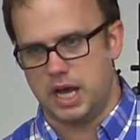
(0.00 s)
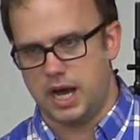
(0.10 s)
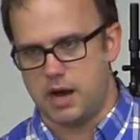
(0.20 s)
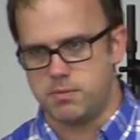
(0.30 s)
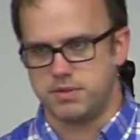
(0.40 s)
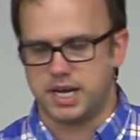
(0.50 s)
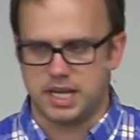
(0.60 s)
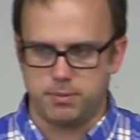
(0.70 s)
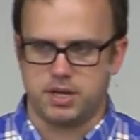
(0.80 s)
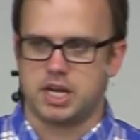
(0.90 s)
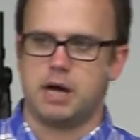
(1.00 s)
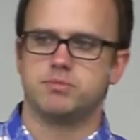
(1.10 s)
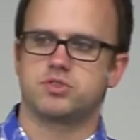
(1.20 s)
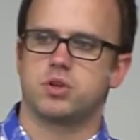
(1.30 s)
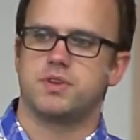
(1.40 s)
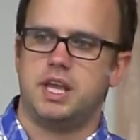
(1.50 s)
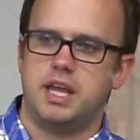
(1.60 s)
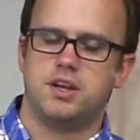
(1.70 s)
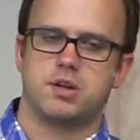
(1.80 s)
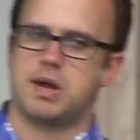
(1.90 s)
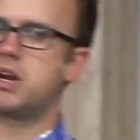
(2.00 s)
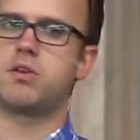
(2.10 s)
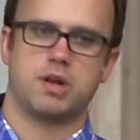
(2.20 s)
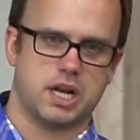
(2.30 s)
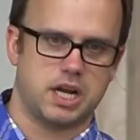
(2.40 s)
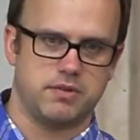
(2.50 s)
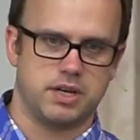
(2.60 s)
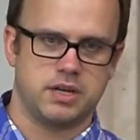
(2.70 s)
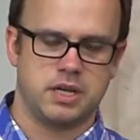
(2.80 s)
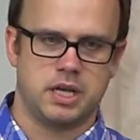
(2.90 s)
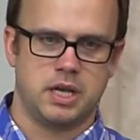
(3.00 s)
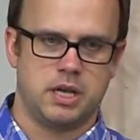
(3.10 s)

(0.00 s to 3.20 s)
That he becomes sort of an indirect critic of it